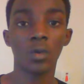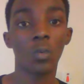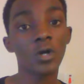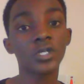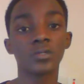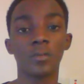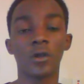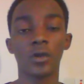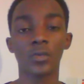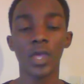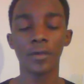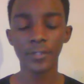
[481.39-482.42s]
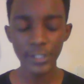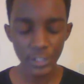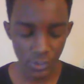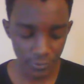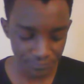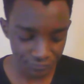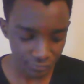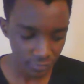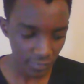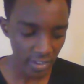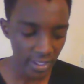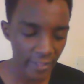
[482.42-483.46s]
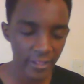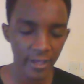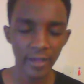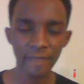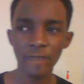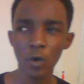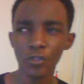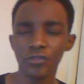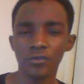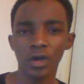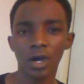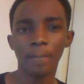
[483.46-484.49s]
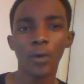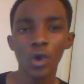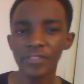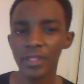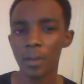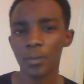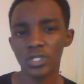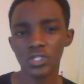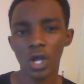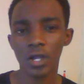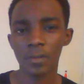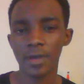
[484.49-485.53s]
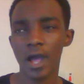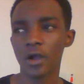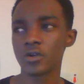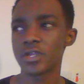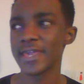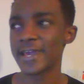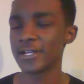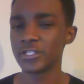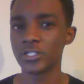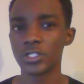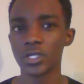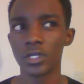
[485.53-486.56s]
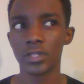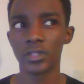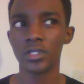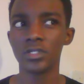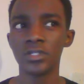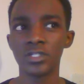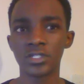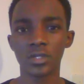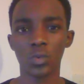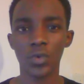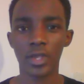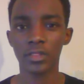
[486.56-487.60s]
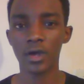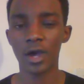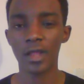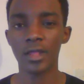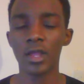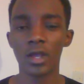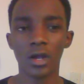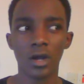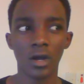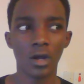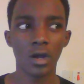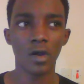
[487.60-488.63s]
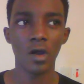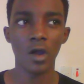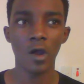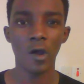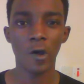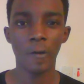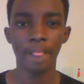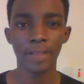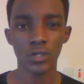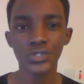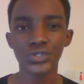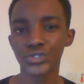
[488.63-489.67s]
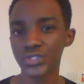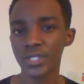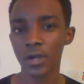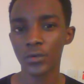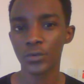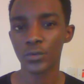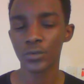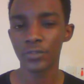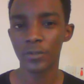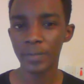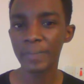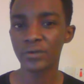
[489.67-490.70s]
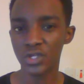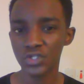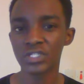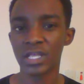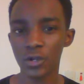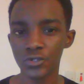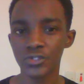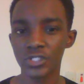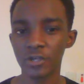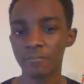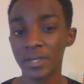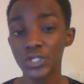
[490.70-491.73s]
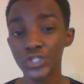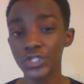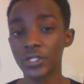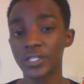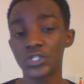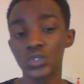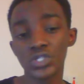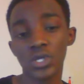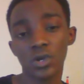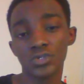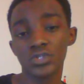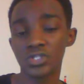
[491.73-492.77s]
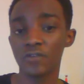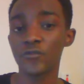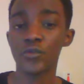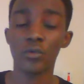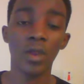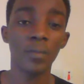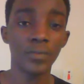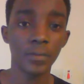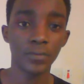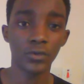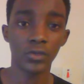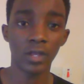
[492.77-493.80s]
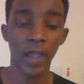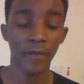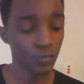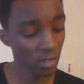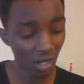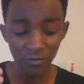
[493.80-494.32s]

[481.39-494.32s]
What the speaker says: Work smart, okay? So the fourth point that I'm going to talk about is, this is just a quick thought. Your social circle, the people that you surround yourself, make sure that you surround yourself with the right people in your life.